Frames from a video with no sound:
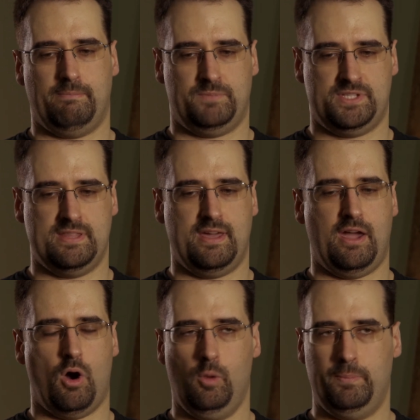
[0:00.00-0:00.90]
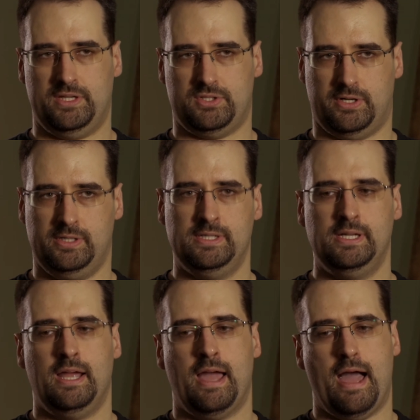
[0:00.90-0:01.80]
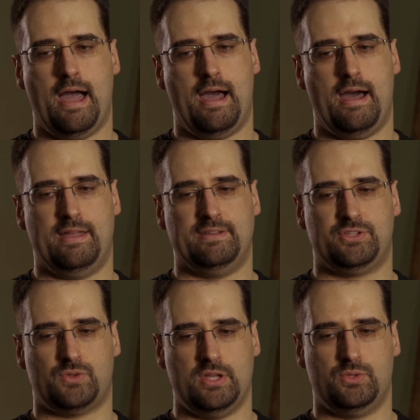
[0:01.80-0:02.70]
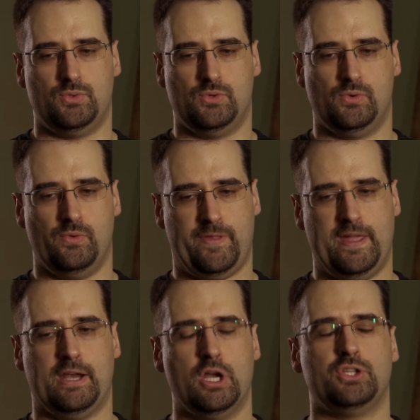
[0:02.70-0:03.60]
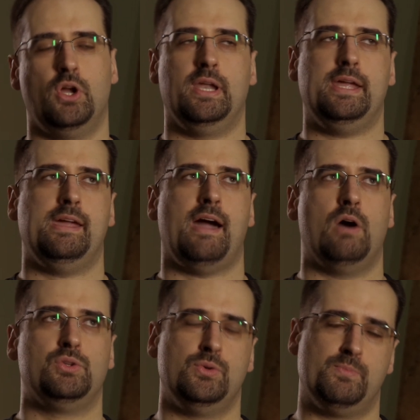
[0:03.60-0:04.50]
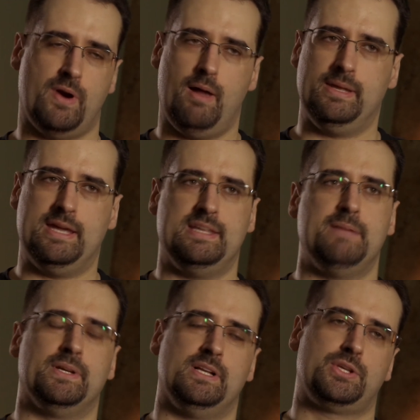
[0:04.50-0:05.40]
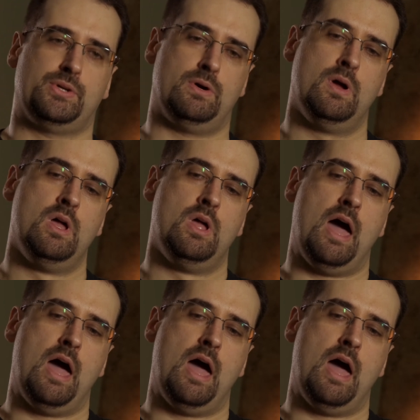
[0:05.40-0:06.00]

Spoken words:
see the whole picture and try to think not only how to probably get in, but also